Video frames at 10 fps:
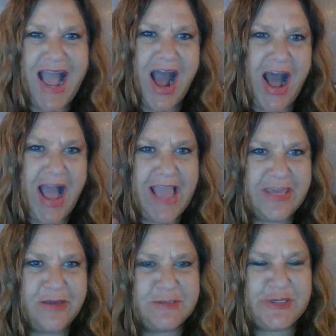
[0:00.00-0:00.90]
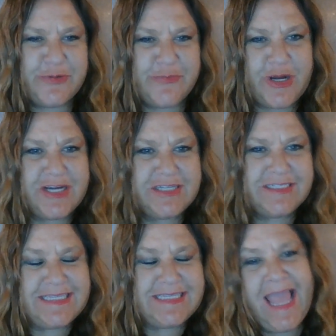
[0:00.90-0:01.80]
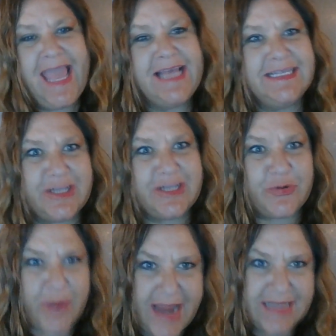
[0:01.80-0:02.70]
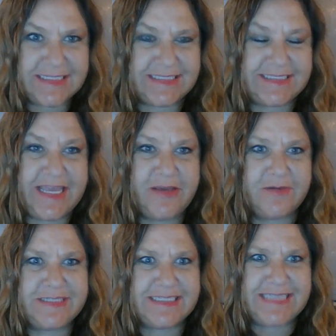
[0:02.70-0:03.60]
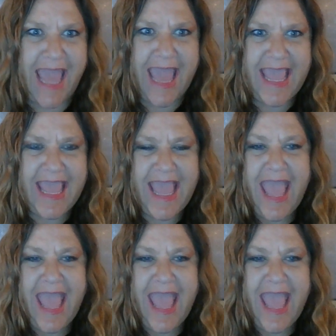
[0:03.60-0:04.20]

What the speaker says: Hi, YouTubers. It's great to see you today,